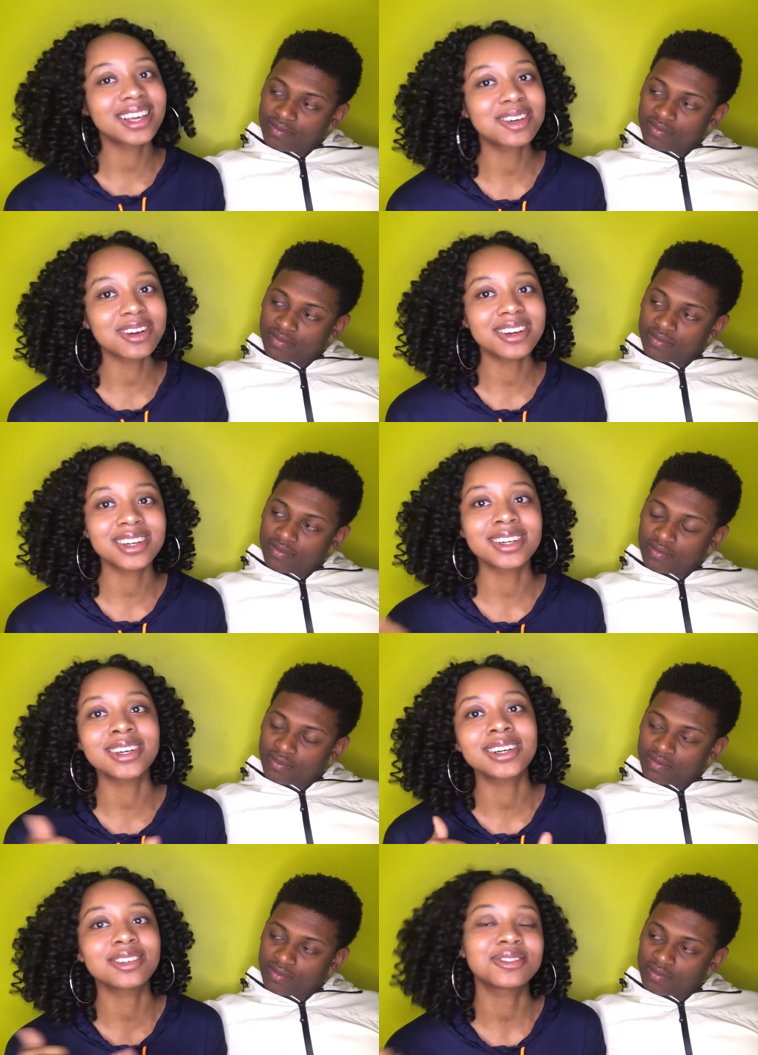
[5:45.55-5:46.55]
Speaker 1: like
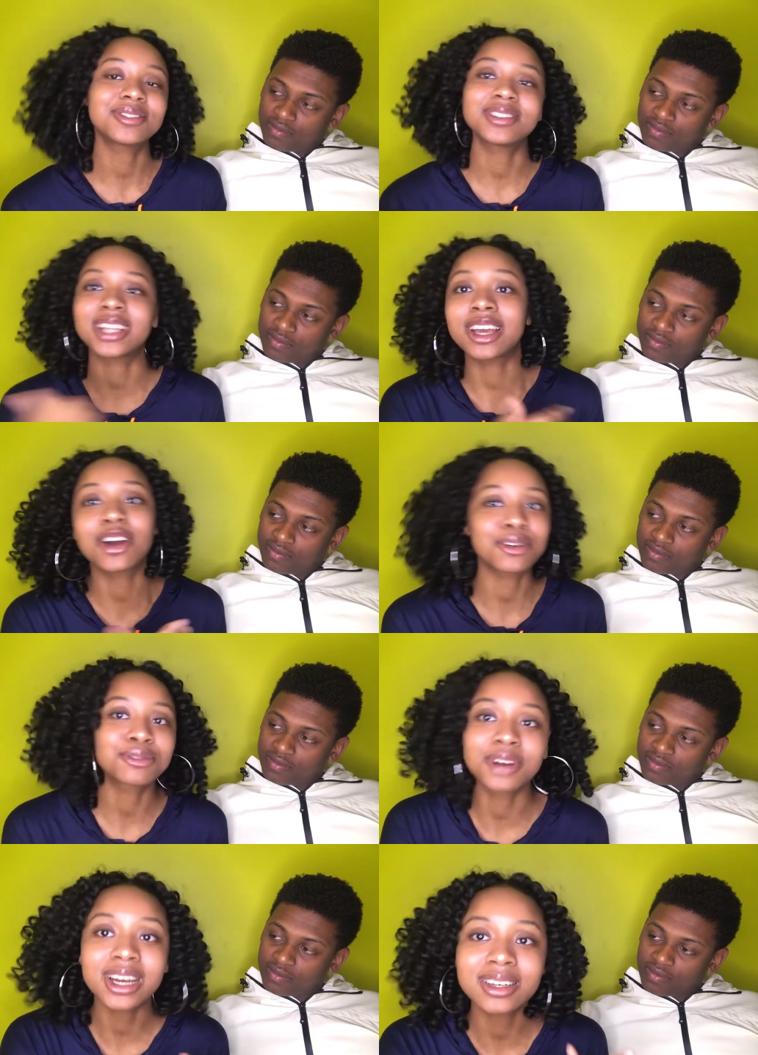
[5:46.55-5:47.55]
uh like our
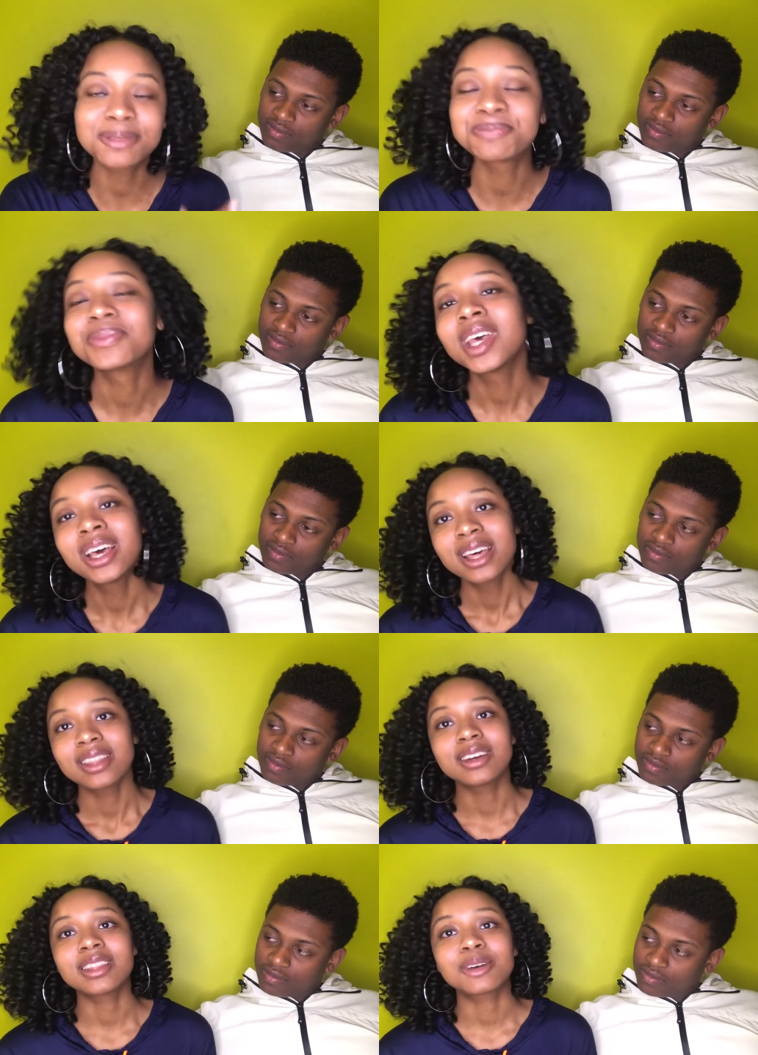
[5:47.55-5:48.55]
friend
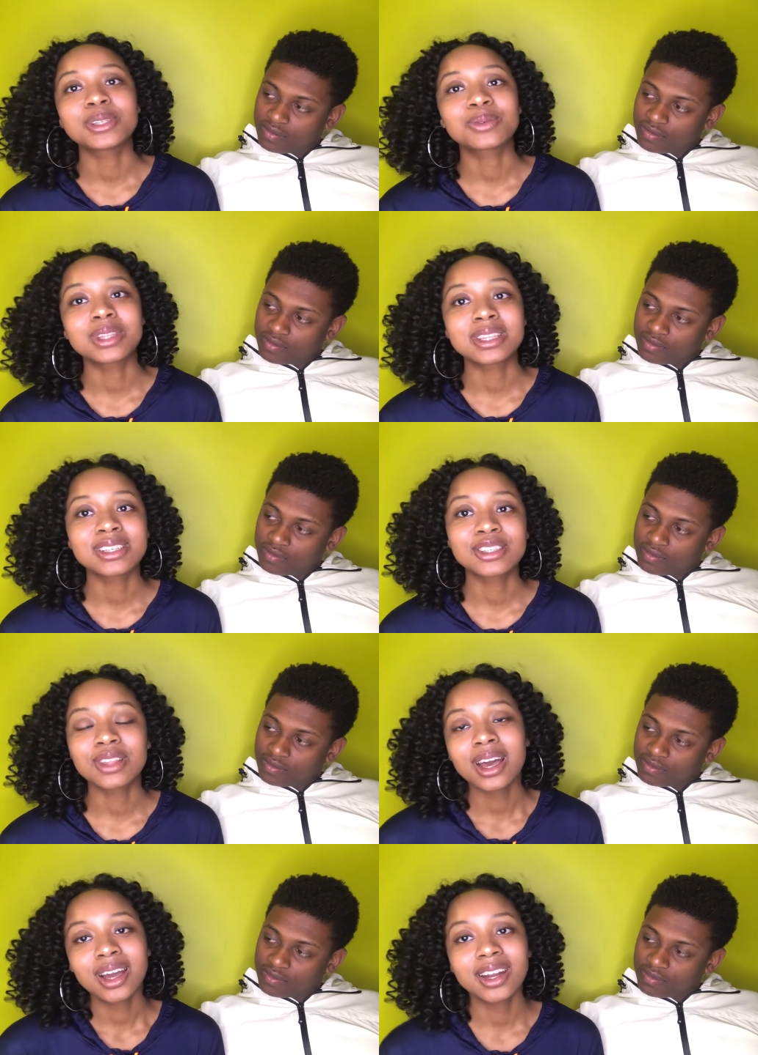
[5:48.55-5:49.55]
there that was with us, so
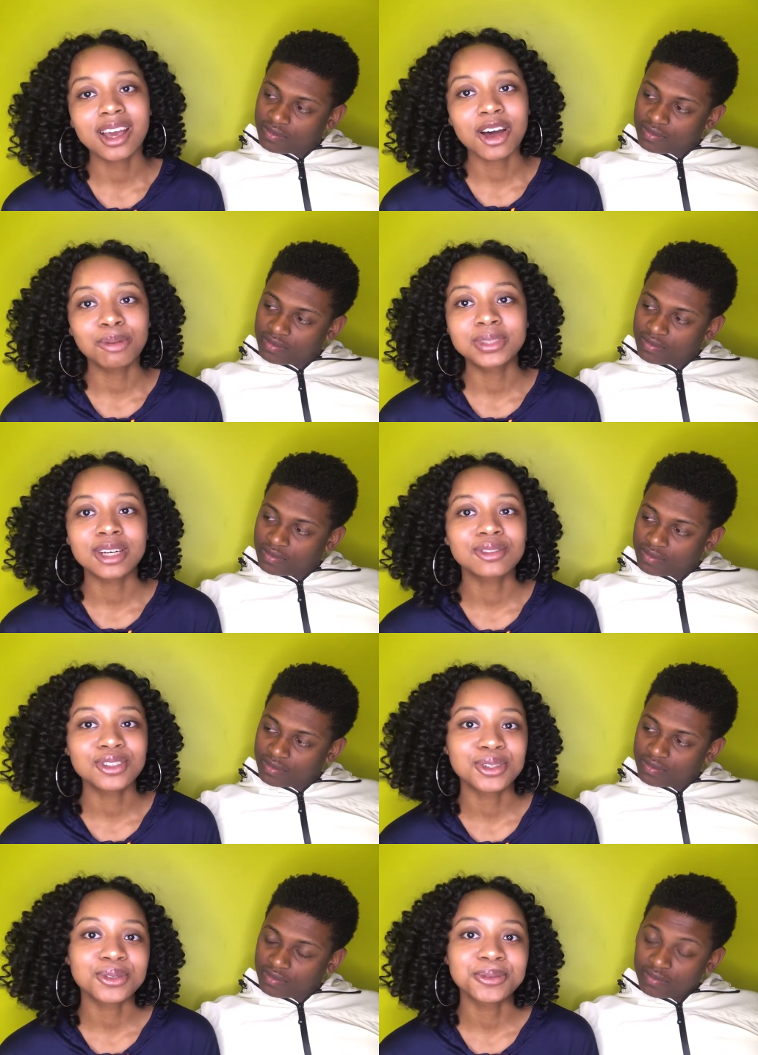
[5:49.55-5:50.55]
that kind of helped
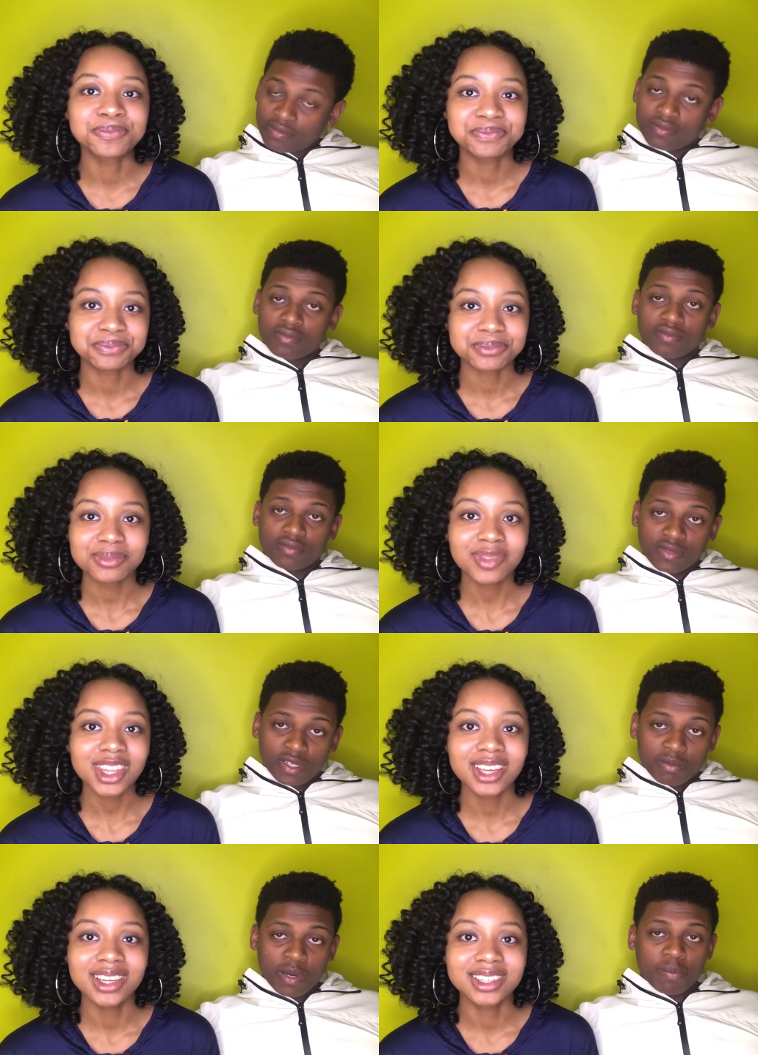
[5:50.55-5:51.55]
Speaker 2: out too.
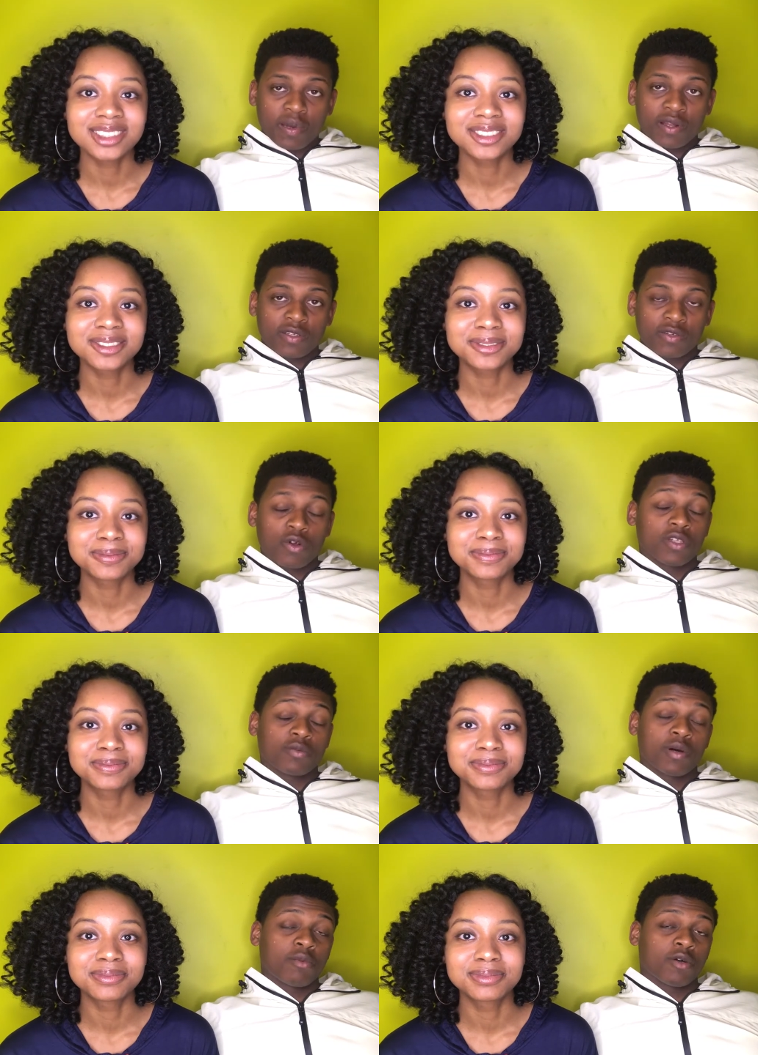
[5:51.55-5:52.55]
Yeah, my parents, well, at
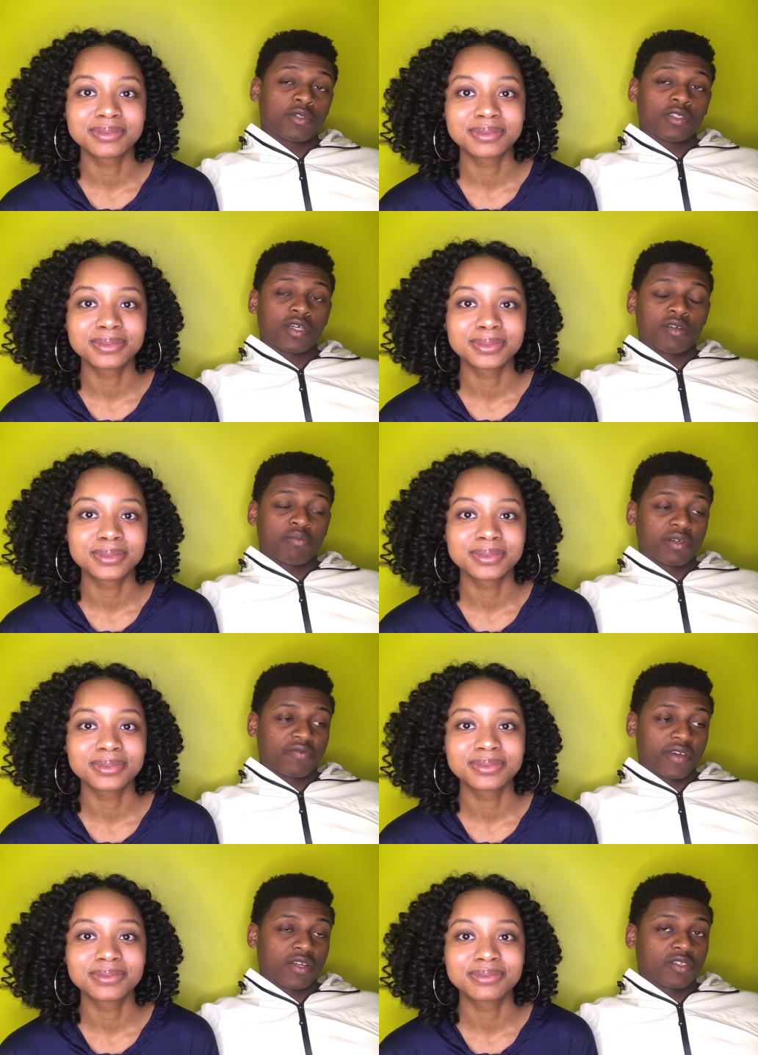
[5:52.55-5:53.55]
least my mom, she's not a big
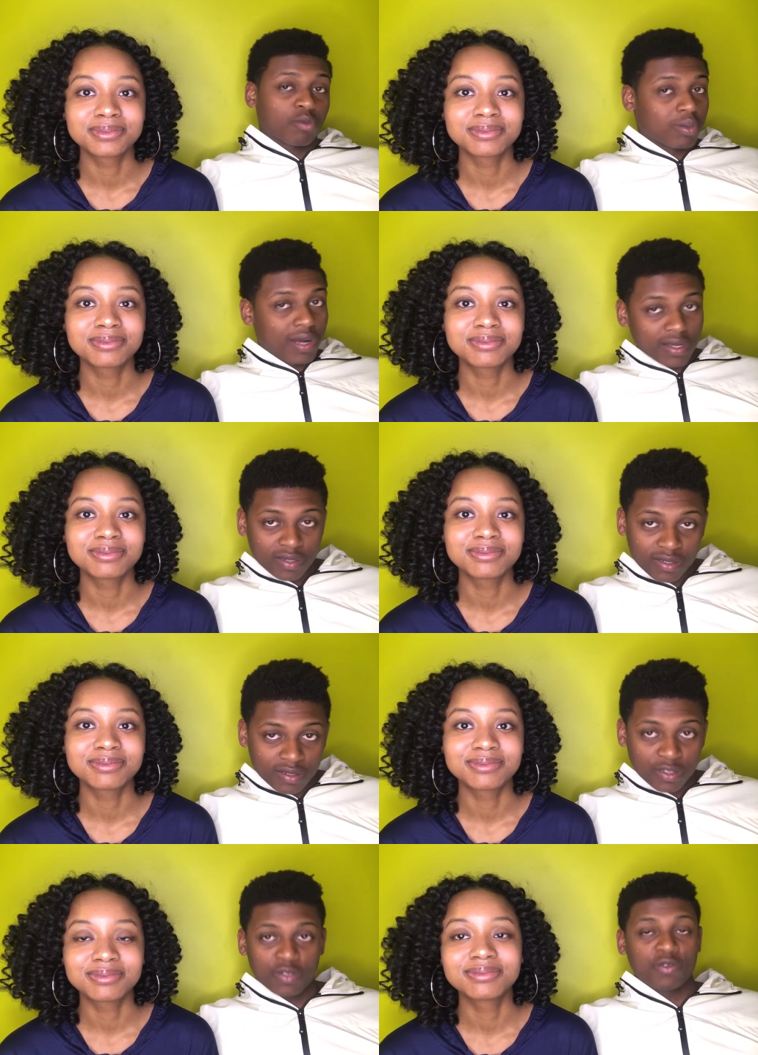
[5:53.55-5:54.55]
fan of surprises.
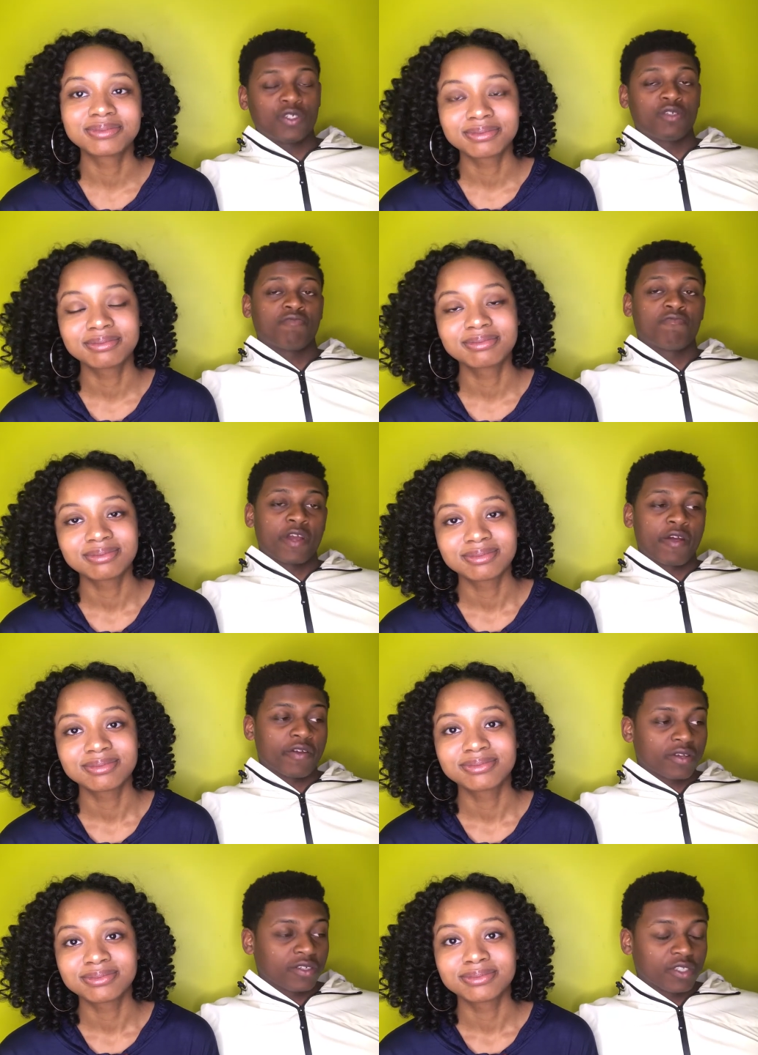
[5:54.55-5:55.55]
She's
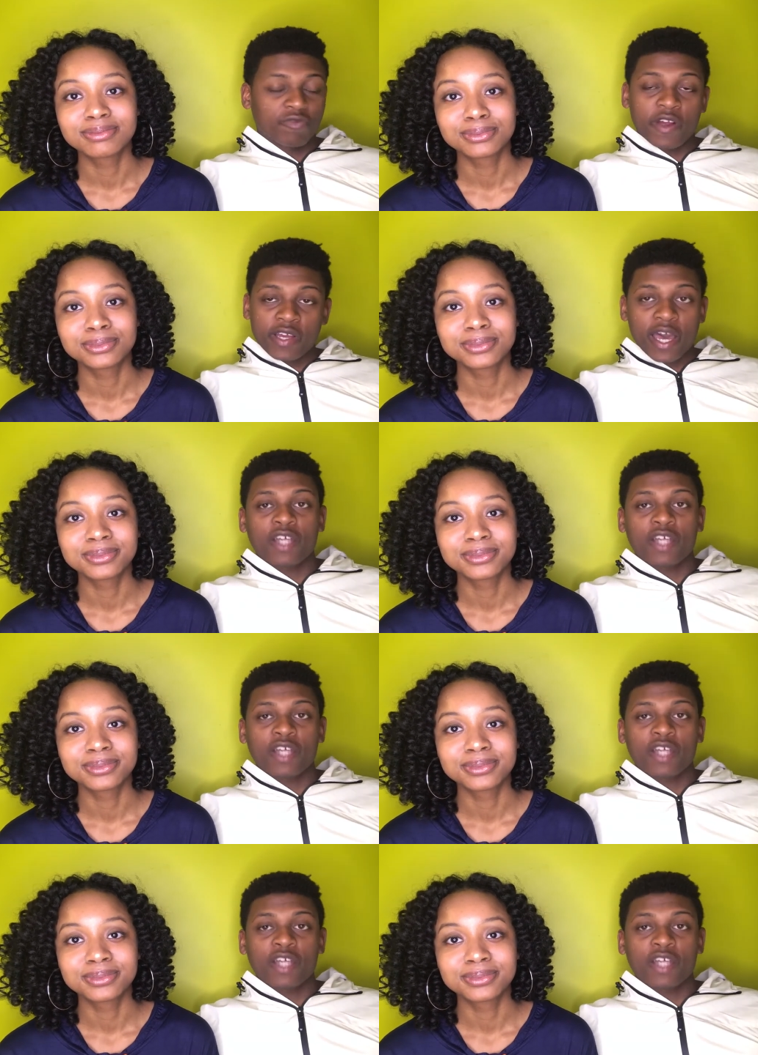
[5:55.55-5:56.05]
very, she's very